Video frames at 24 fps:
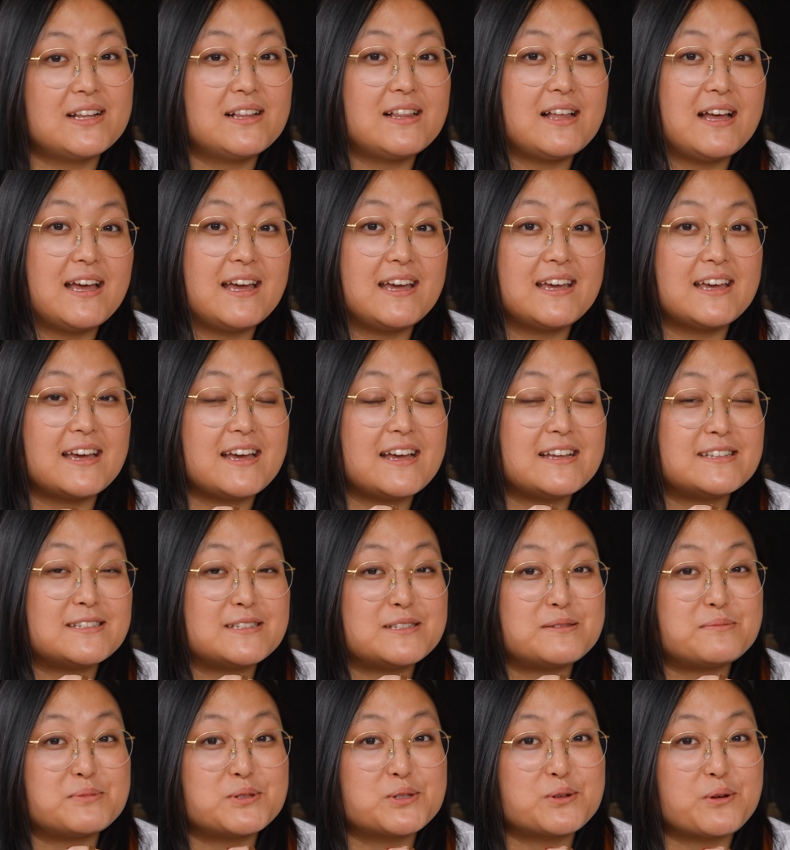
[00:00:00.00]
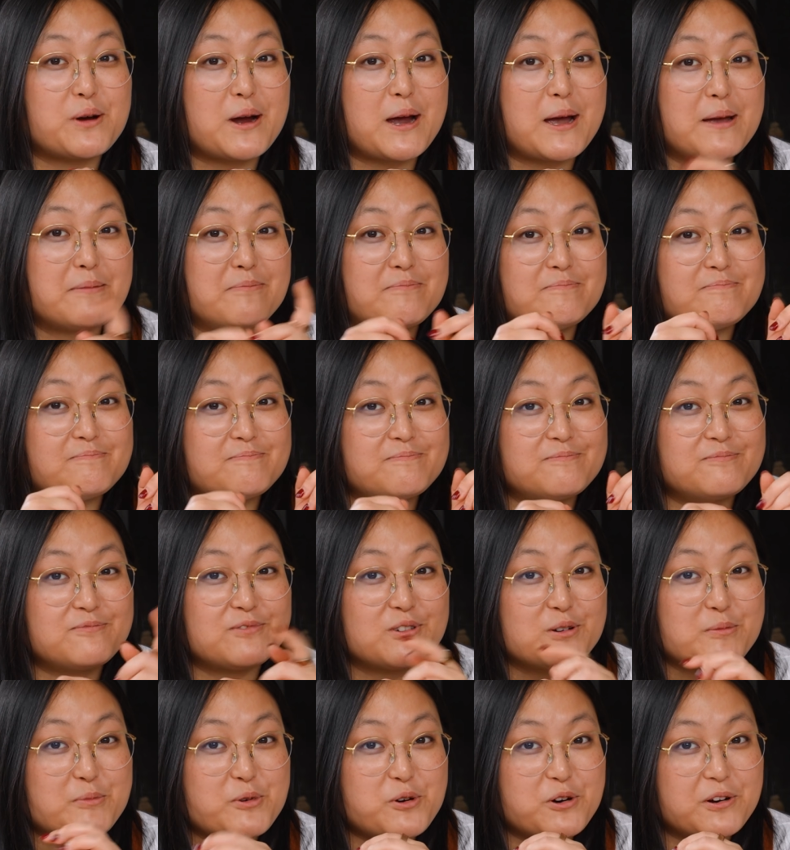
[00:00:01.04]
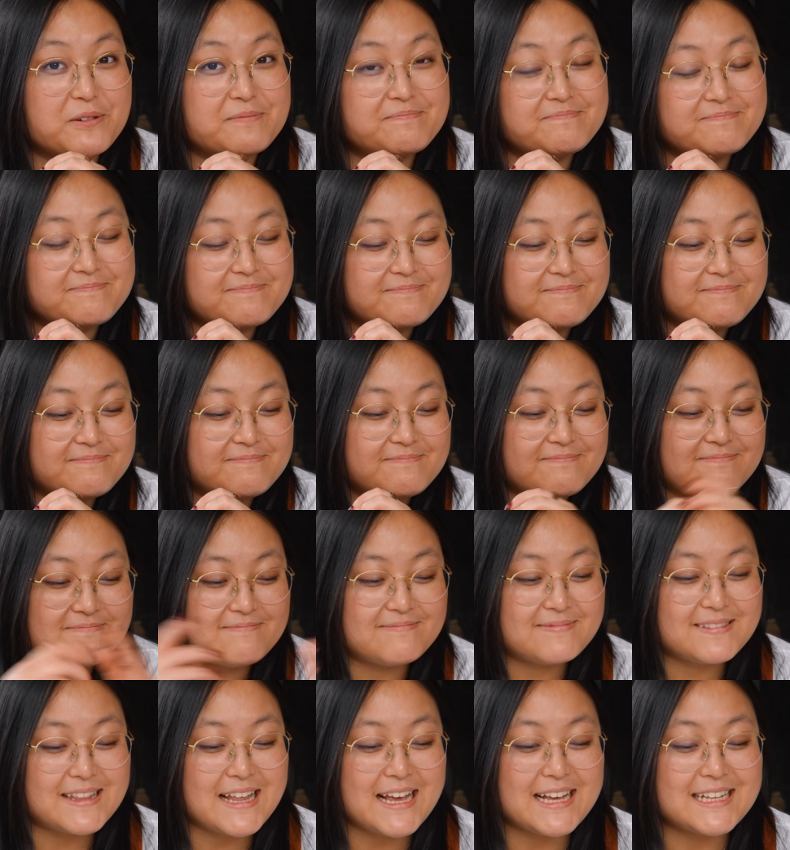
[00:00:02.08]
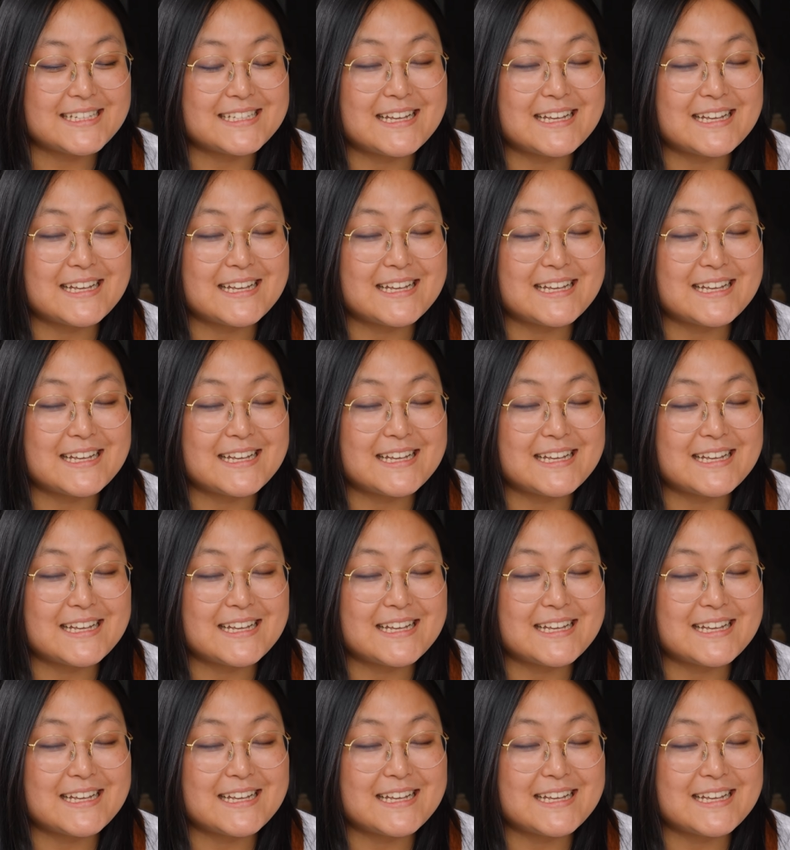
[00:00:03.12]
a like and subscribe for more. Thanks,